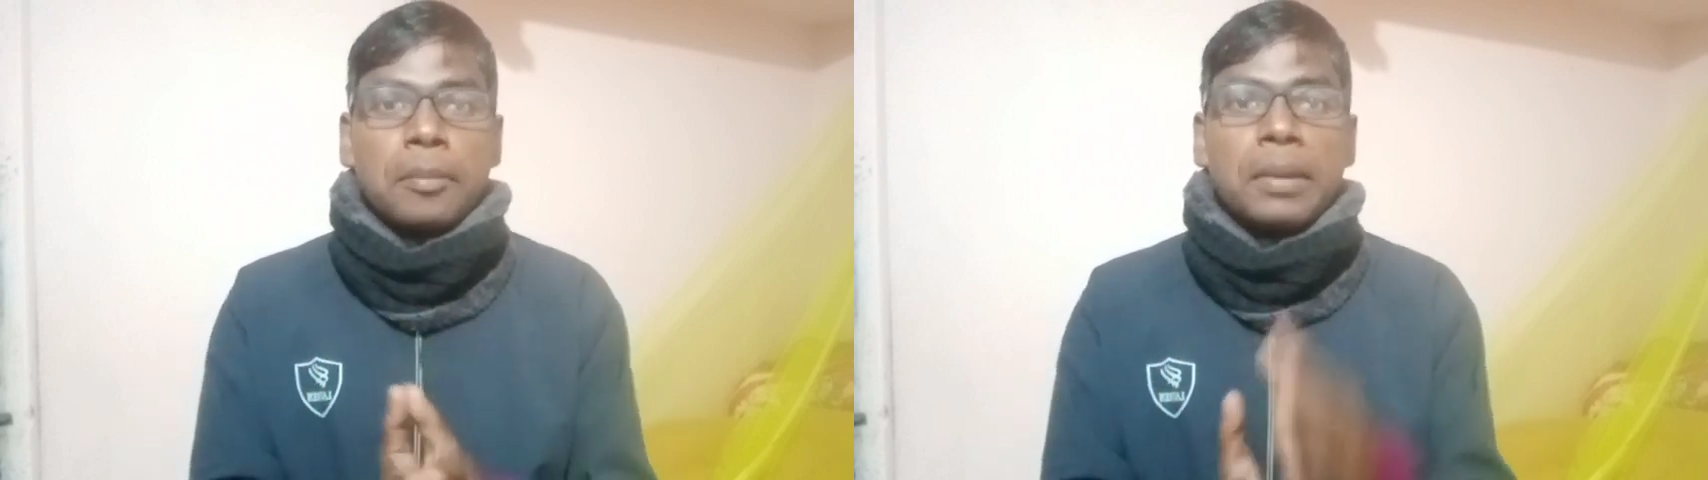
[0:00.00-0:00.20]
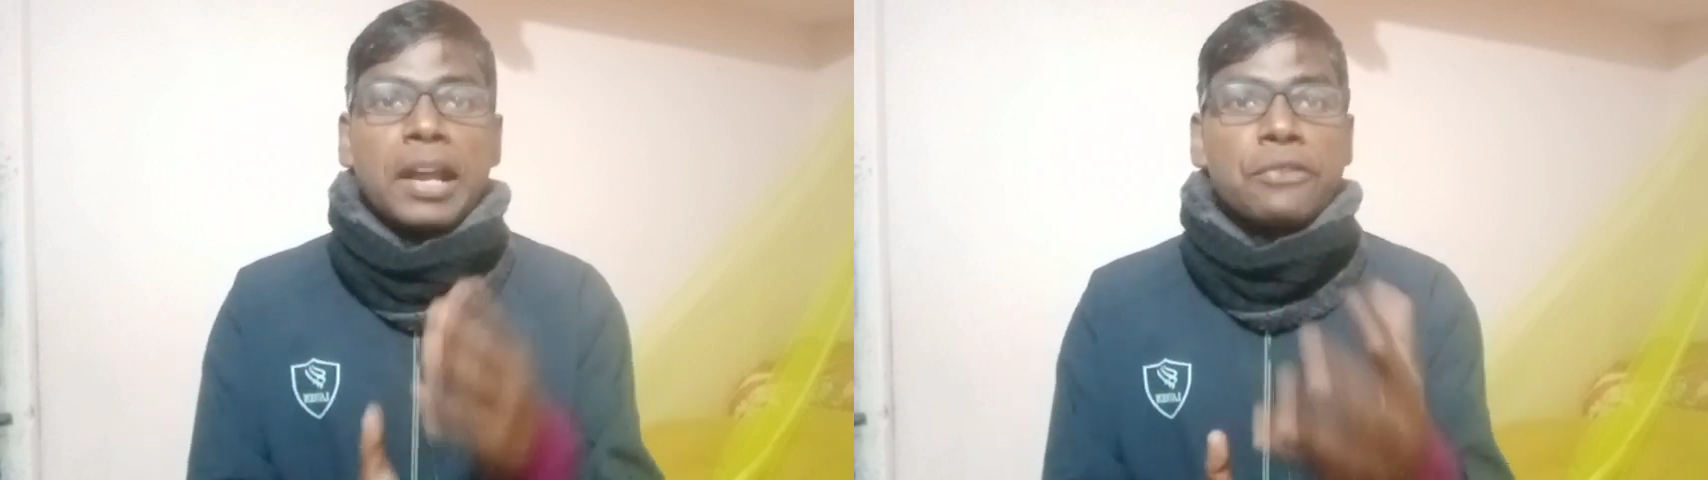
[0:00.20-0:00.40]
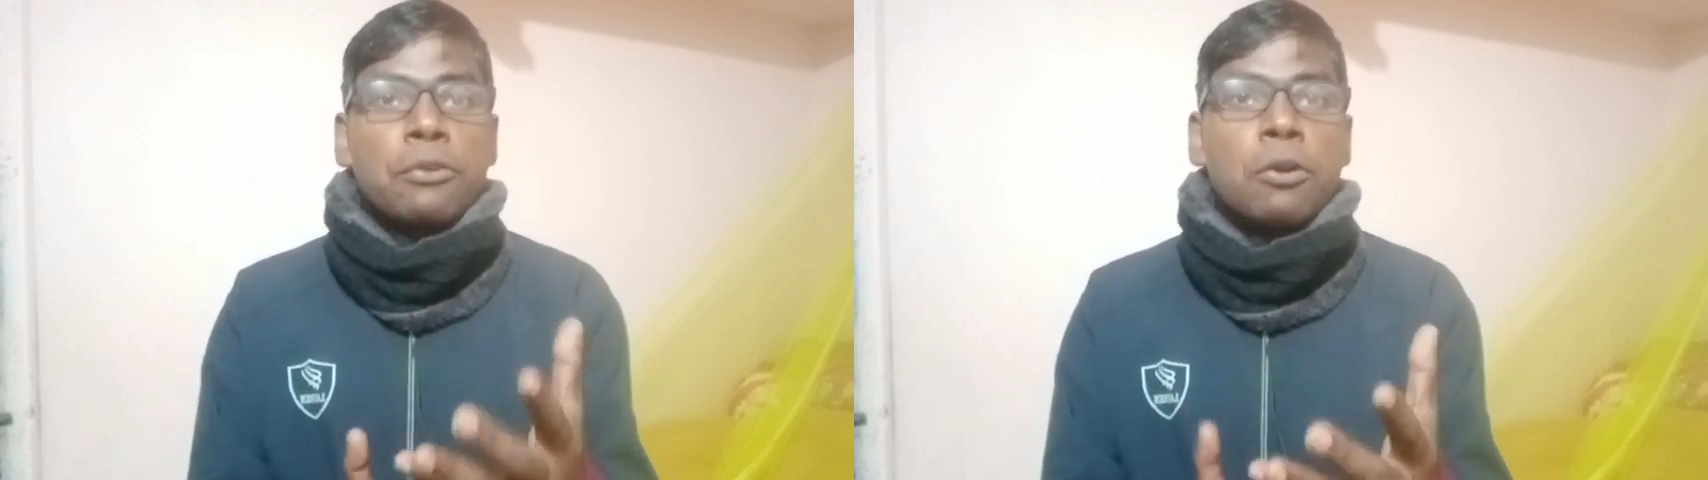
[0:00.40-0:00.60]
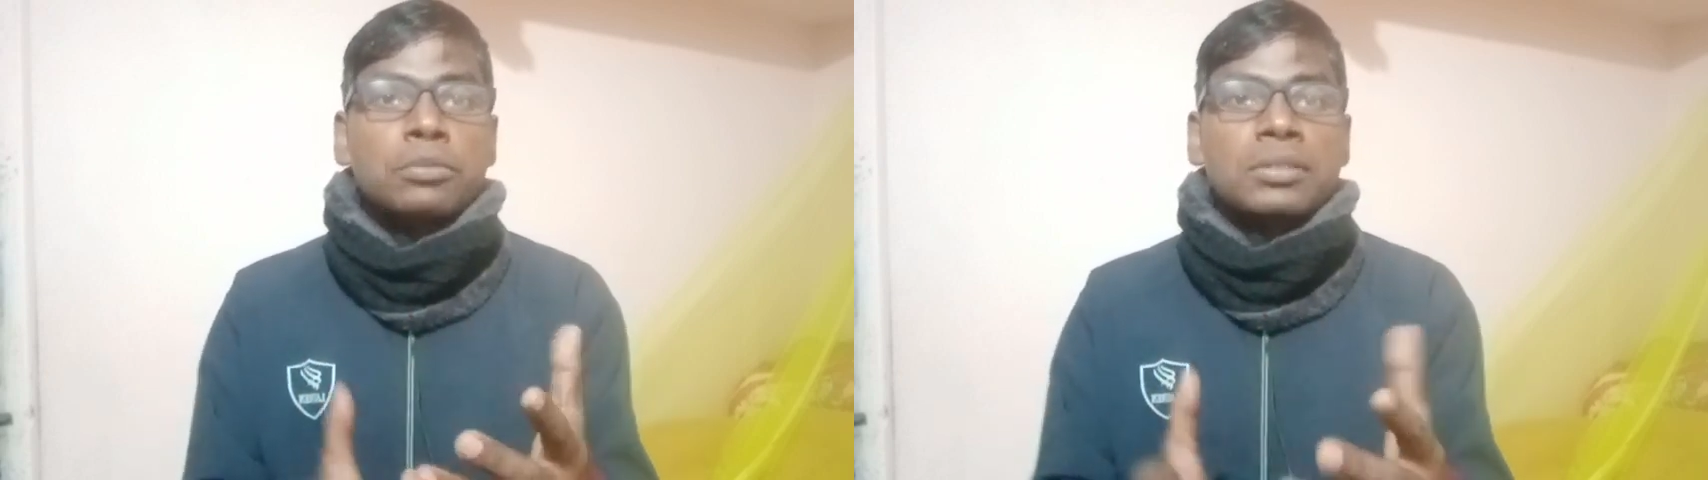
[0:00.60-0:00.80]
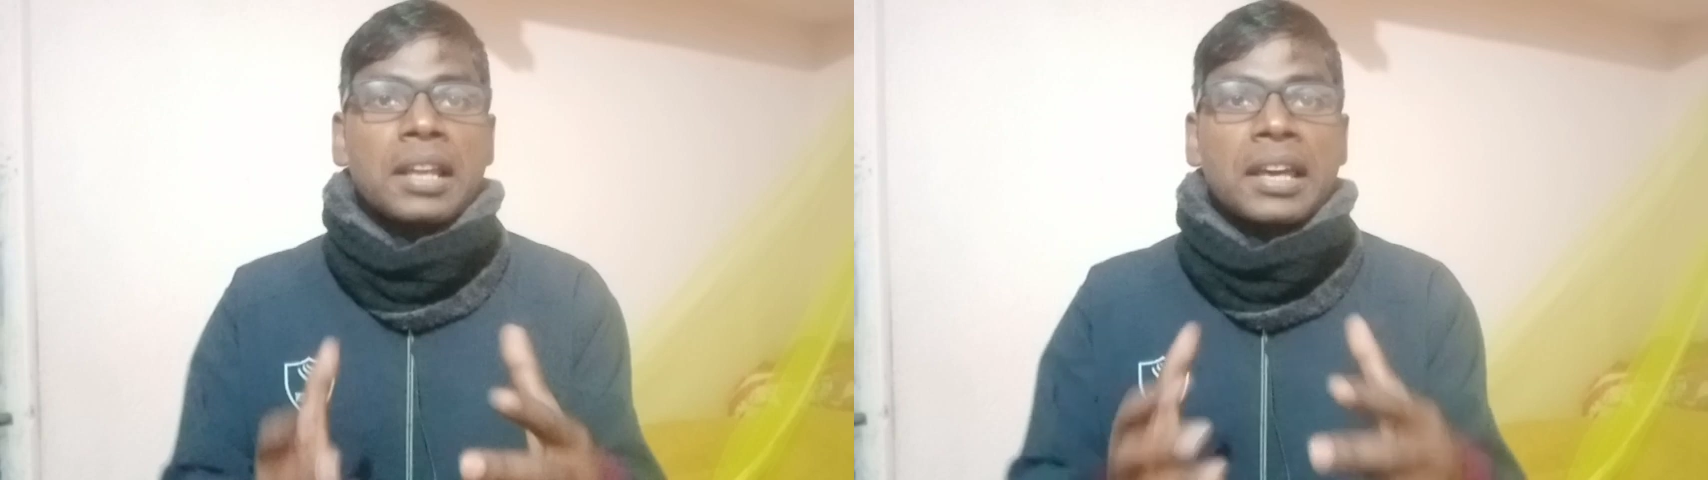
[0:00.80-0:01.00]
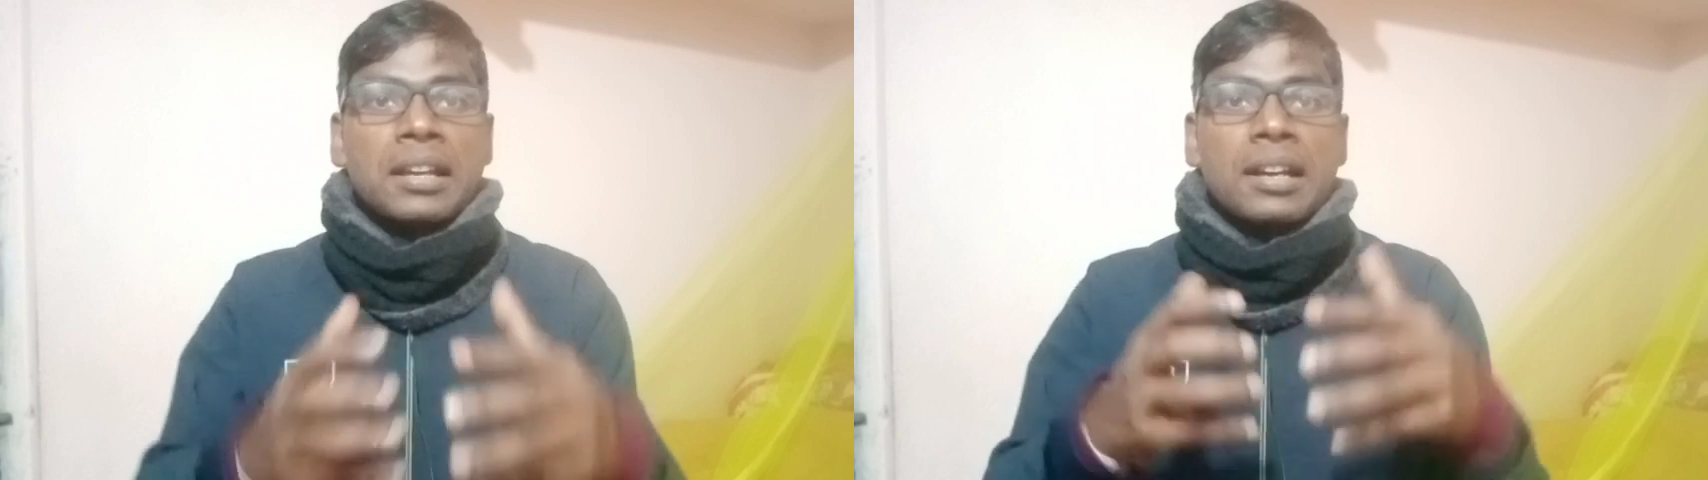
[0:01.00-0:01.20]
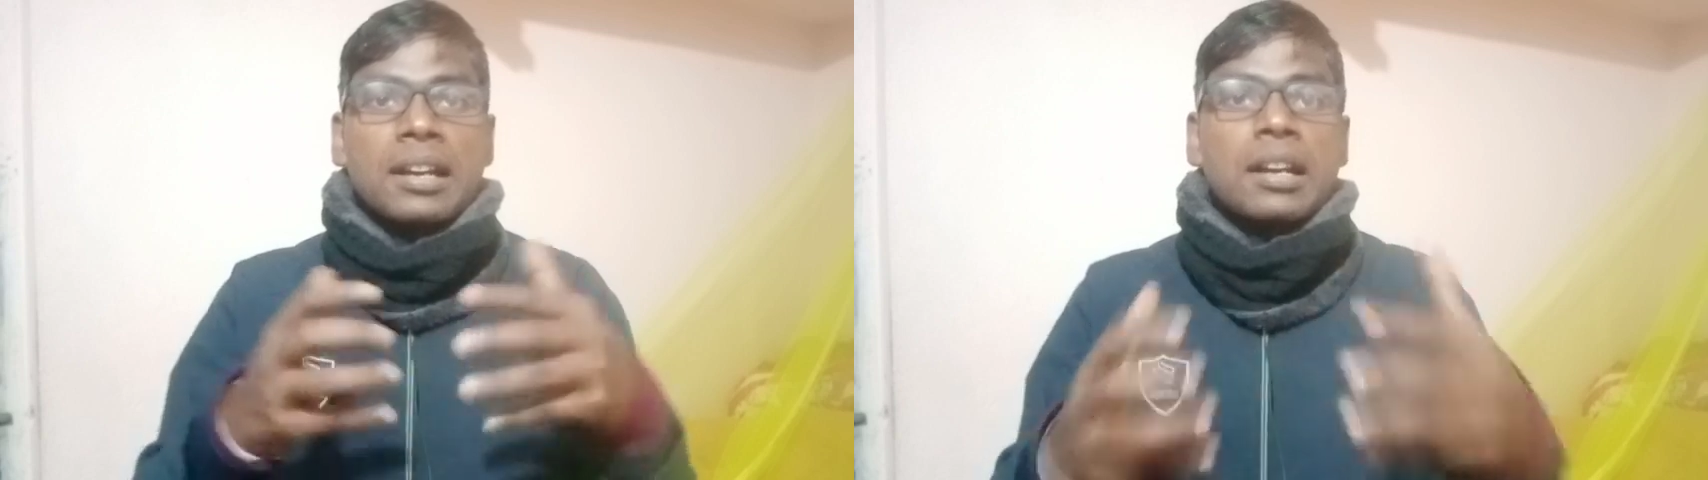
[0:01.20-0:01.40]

Platforms like